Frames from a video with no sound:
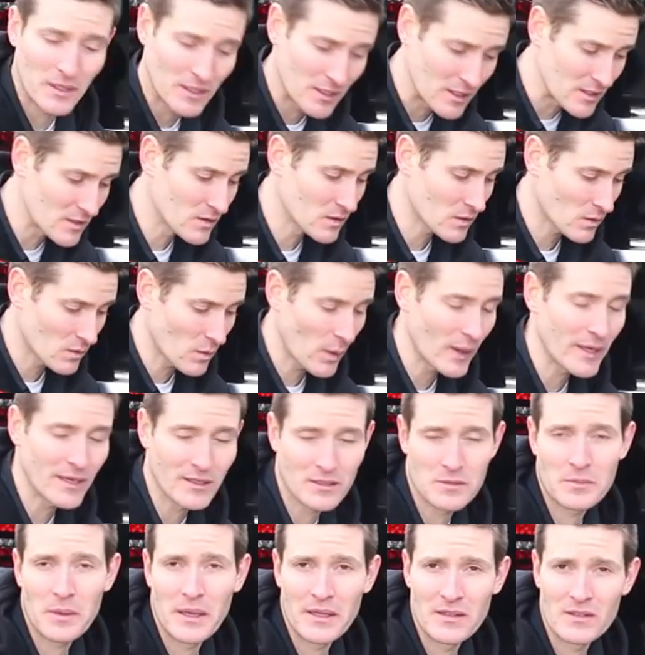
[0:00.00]
It is quite
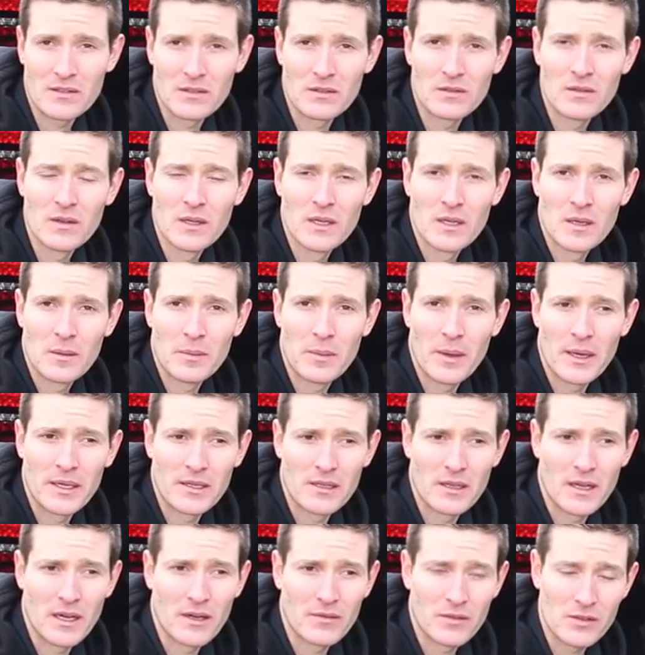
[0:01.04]
expensive, but
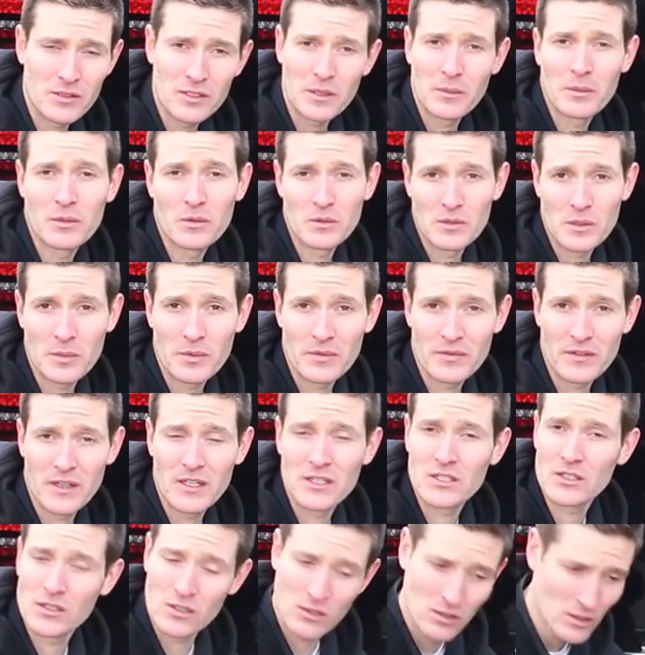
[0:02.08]
for someone who's a
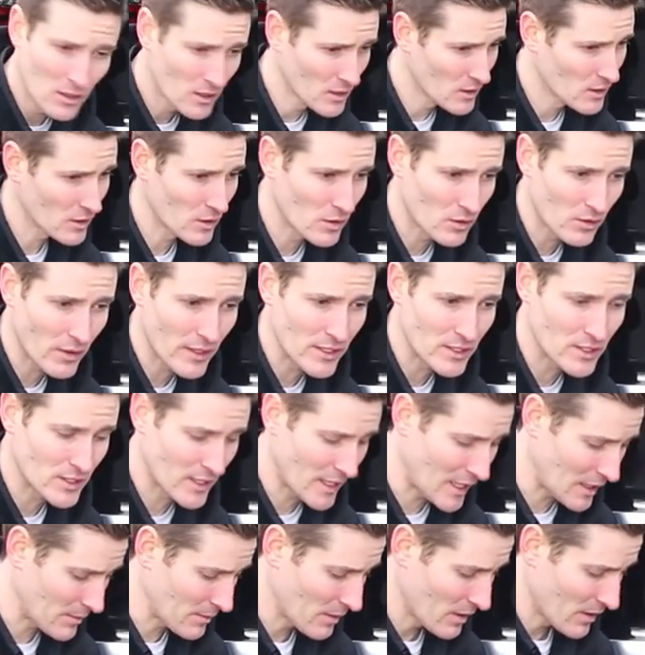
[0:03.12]
professional, great
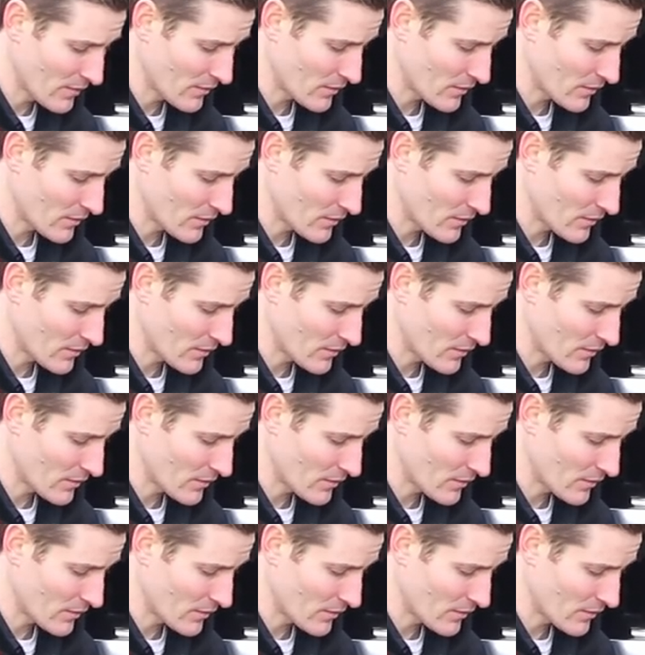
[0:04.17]
job.